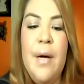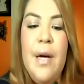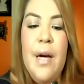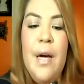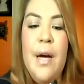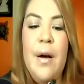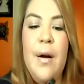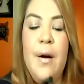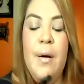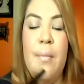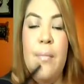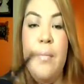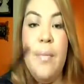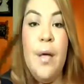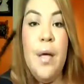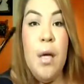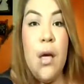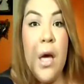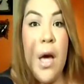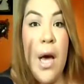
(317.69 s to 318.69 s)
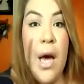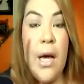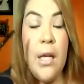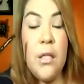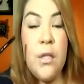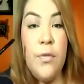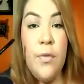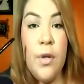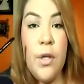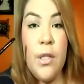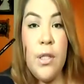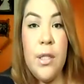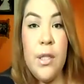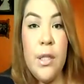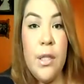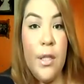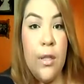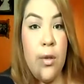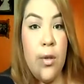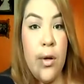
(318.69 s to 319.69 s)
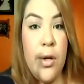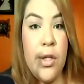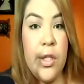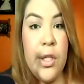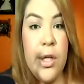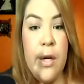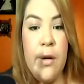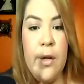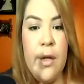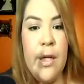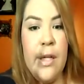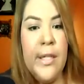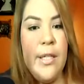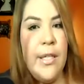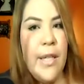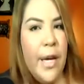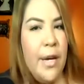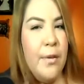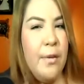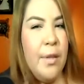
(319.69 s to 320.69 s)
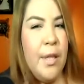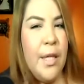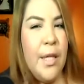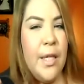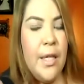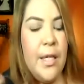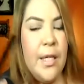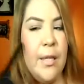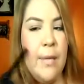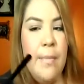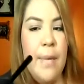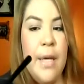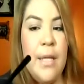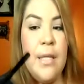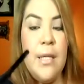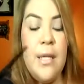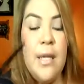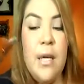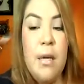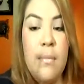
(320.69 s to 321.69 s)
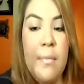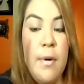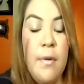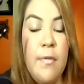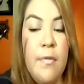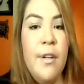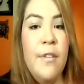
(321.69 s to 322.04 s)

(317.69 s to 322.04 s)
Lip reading: But as for concealing large areas, I don't think it's the best thing.